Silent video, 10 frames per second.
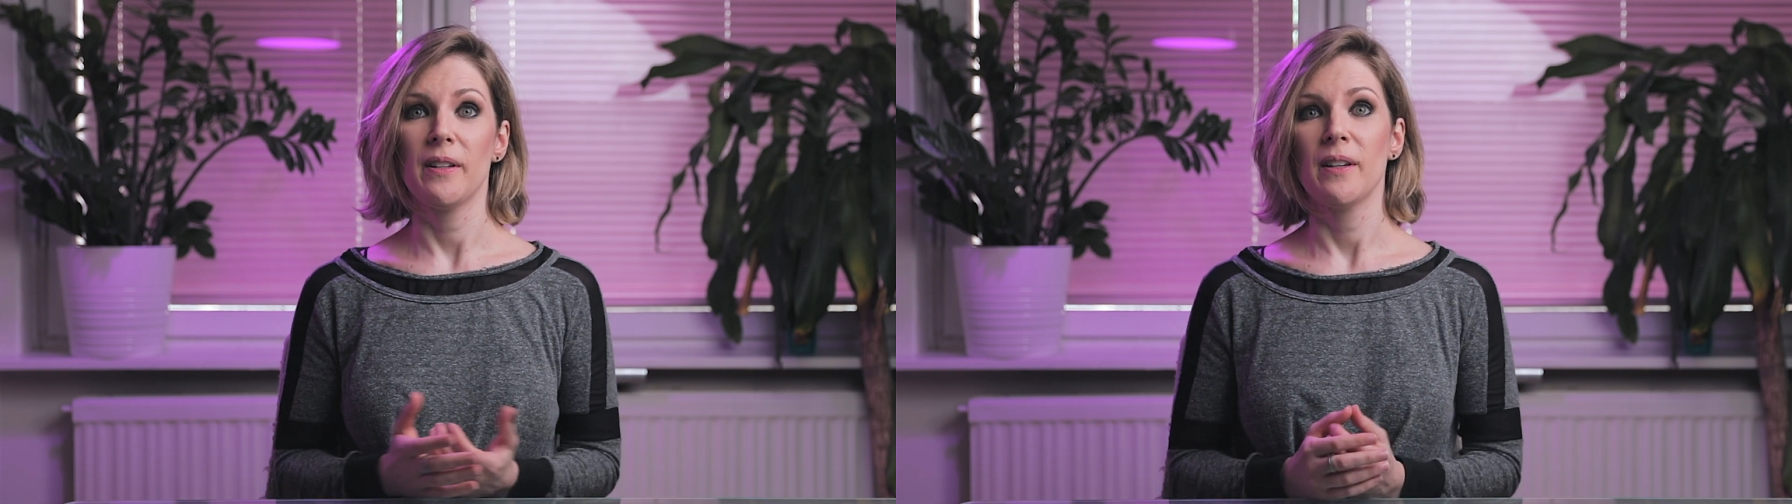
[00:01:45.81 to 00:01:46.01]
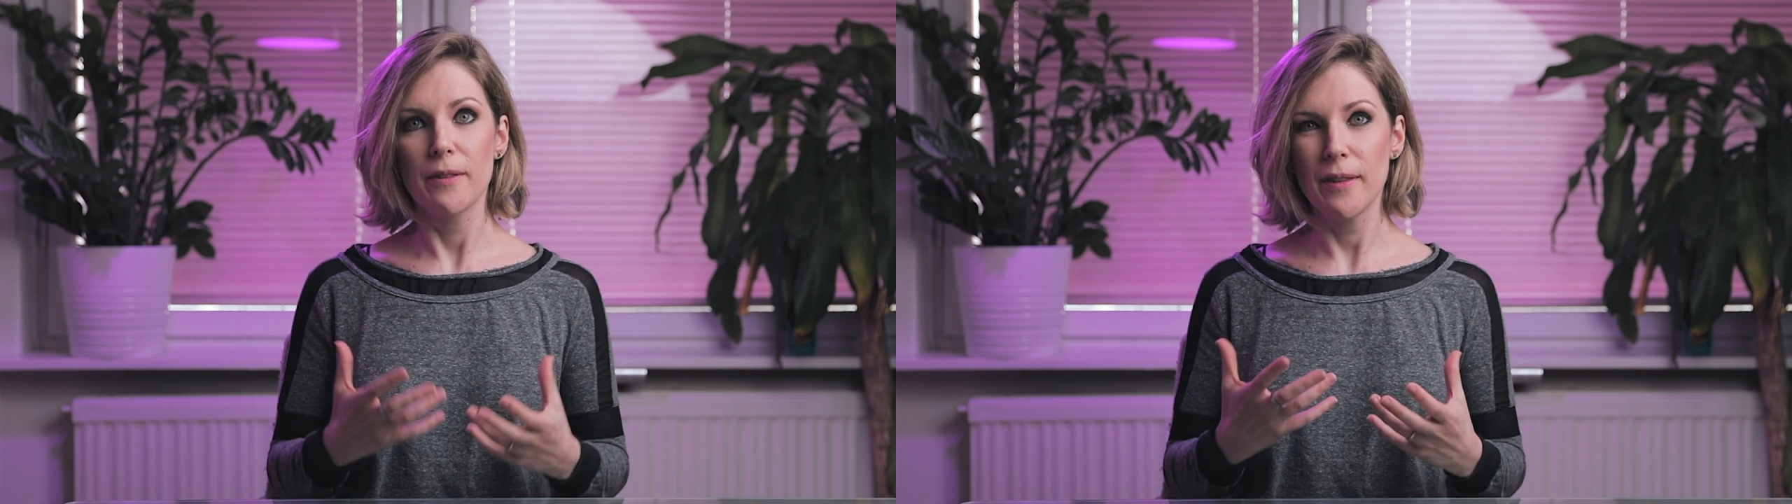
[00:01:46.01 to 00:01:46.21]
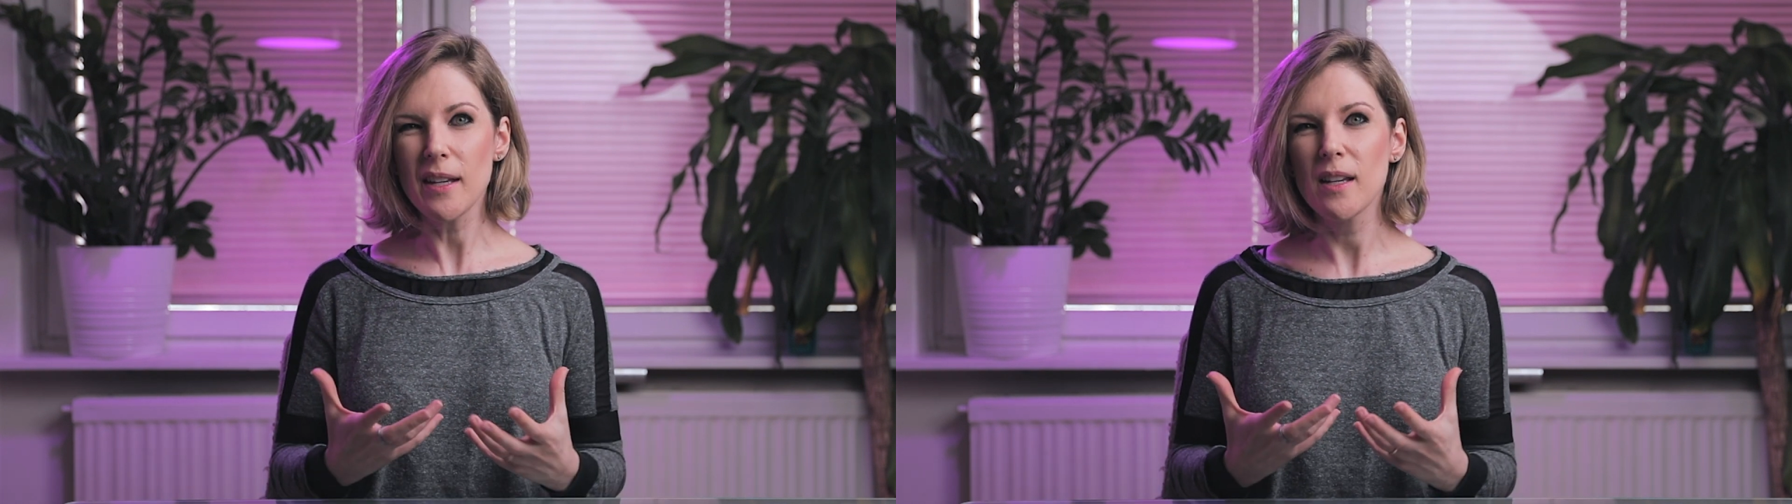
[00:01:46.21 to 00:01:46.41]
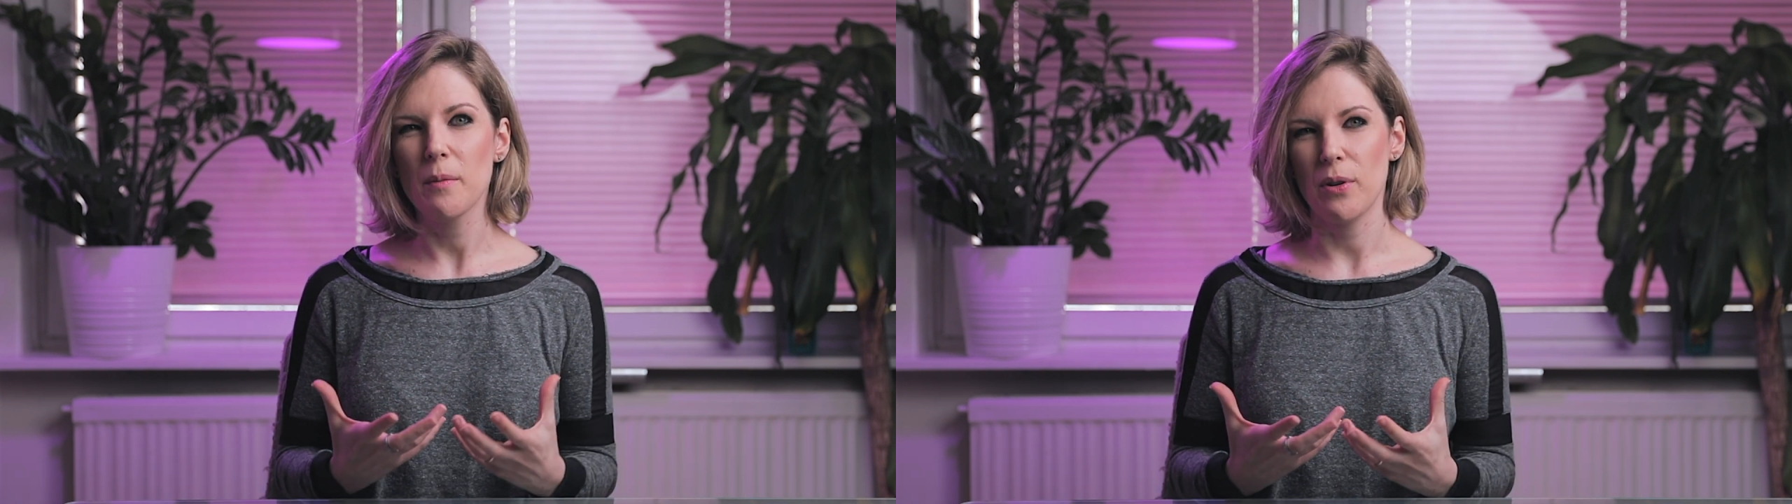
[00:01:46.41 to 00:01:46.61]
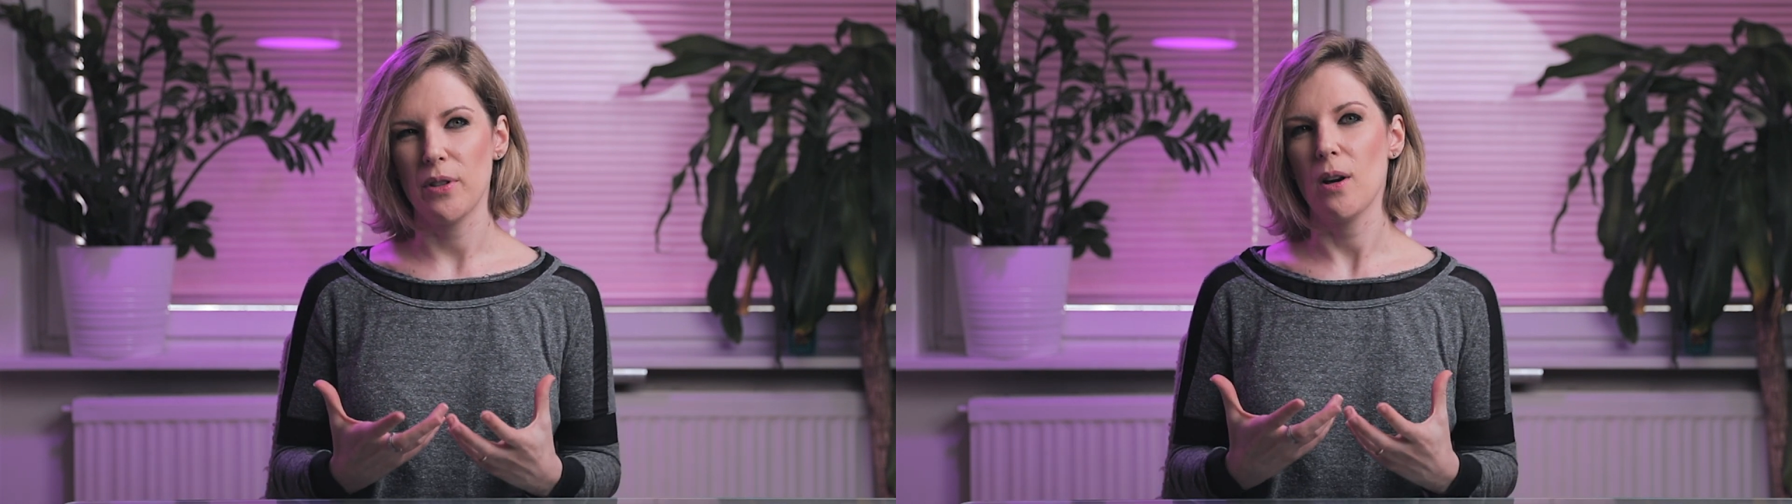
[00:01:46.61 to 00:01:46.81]
Think
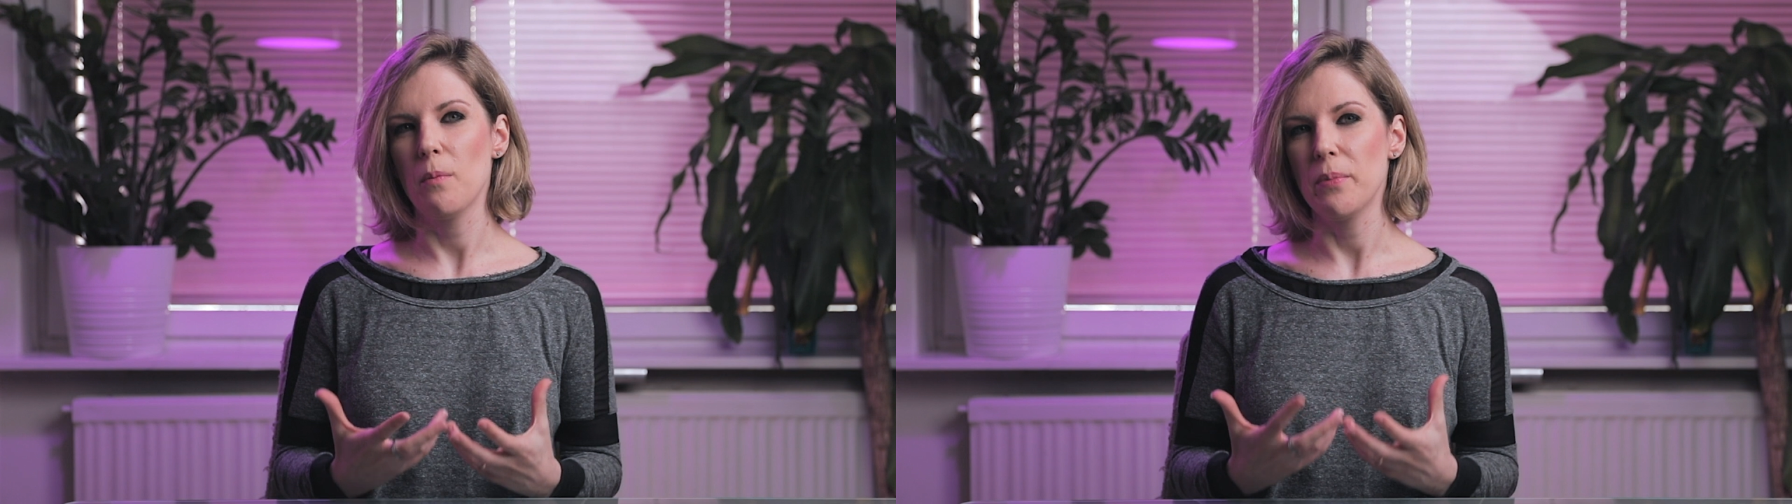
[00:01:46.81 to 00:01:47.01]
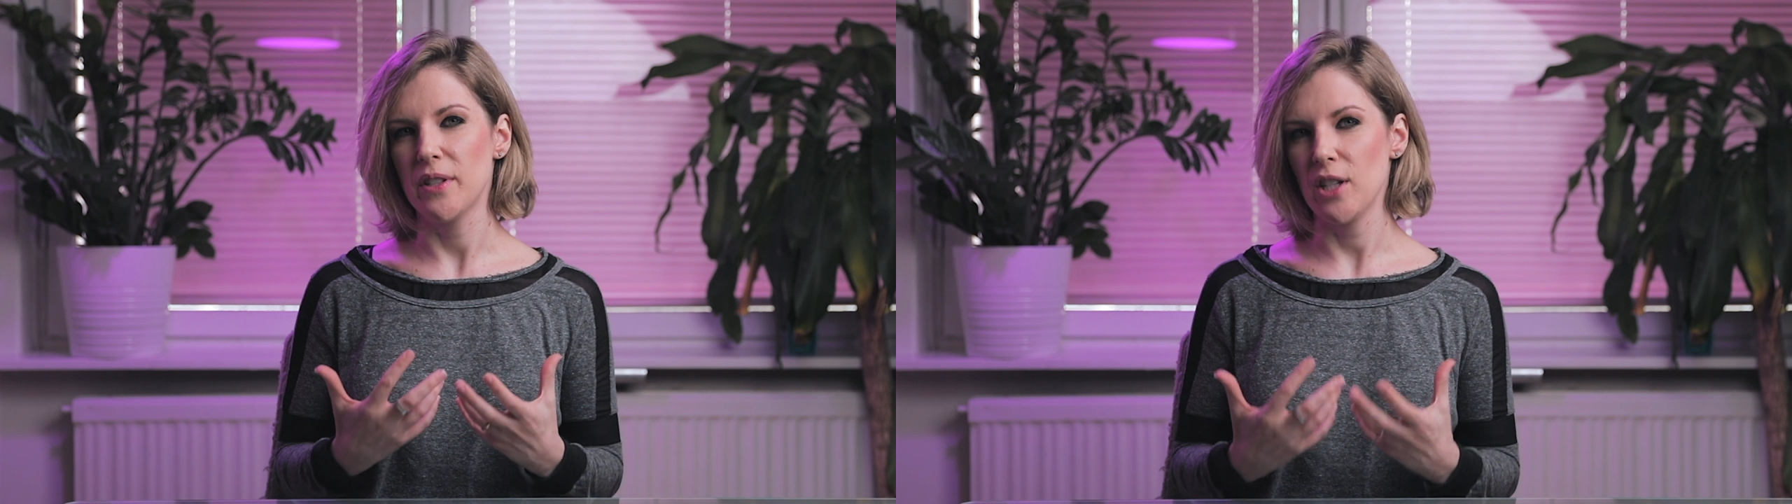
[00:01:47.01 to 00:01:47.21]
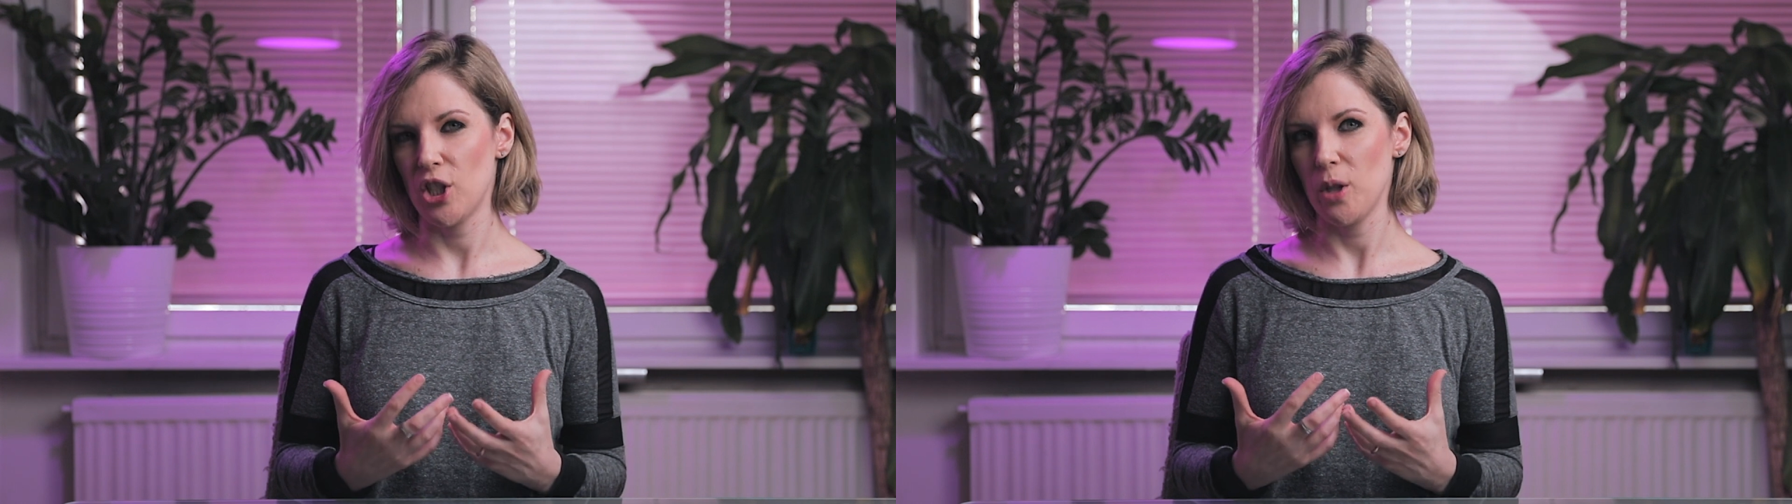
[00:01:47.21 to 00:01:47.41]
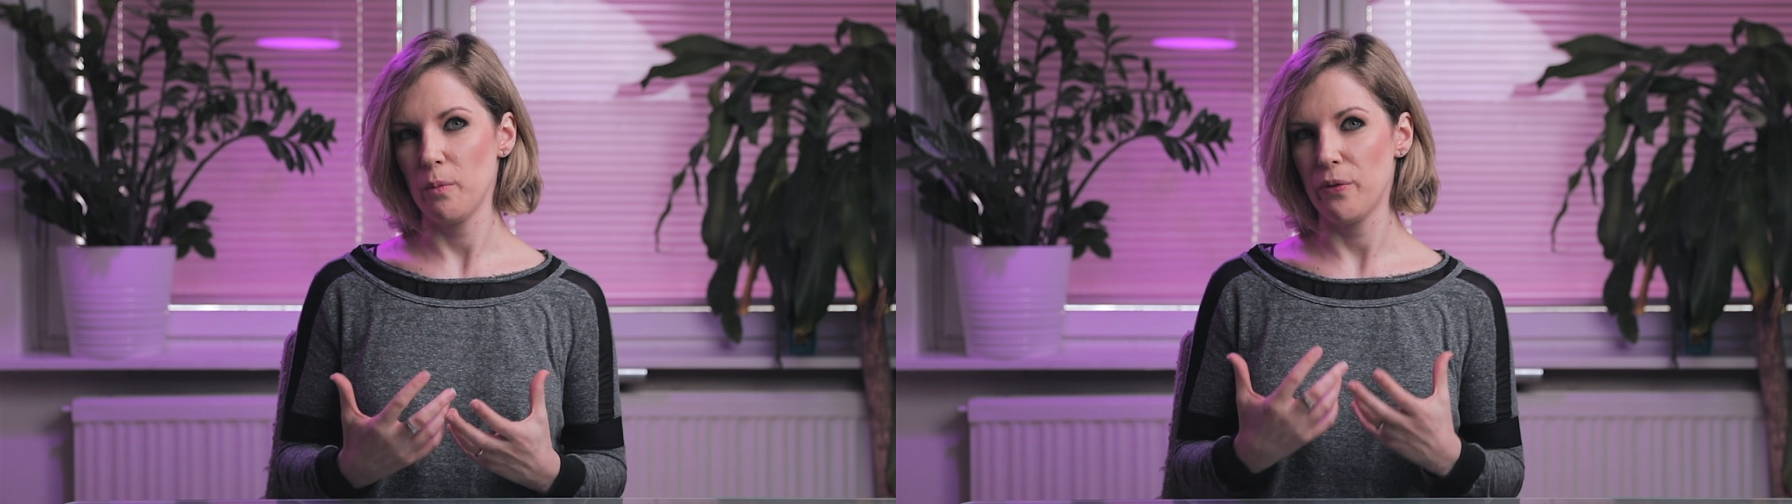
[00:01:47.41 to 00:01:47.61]
about the composition